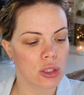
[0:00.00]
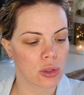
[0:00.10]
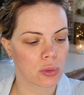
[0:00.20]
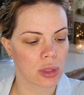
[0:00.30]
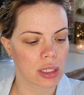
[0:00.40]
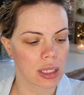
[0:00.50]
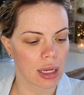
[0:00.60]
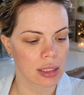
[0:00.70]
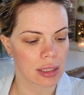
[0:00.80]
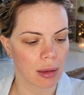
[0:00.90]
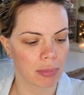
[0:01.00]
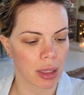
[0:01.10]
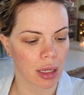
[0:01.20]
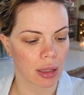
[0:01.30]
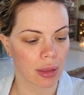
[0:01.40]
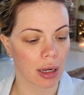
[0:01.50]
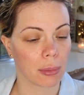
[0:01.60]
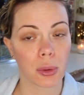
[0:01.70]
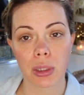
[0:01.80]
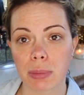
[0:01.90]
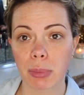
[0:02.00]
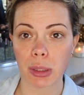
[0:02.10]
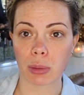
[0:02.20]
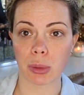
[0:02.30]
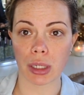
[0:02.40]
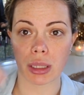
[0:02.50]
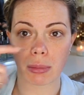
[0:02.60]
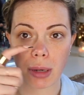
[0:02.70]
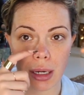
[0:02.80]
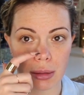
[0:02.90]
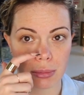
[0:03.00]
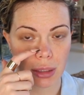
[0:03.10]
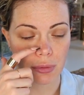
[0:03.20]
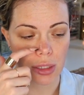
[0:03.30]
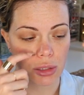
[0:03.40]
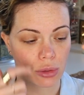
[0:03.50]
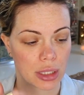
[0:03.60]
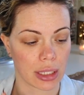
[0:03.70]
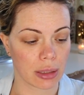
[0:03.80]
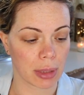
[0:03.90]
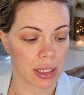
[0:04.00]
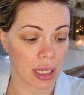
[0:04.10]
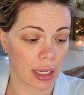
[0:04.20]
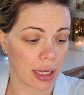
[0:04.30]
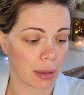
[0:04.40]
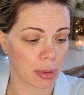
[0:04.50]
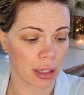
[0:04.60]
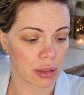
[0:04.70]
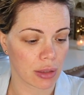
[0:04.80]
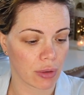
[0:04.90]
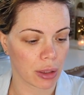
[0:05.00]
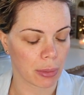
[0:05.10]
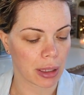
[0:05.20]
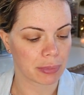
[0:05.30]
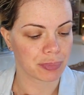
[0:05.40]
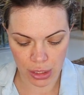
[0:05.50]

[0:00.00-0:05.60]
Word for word: So this has something that I'm to put the word on the bottom of the screen here because I can't pronounce it very well.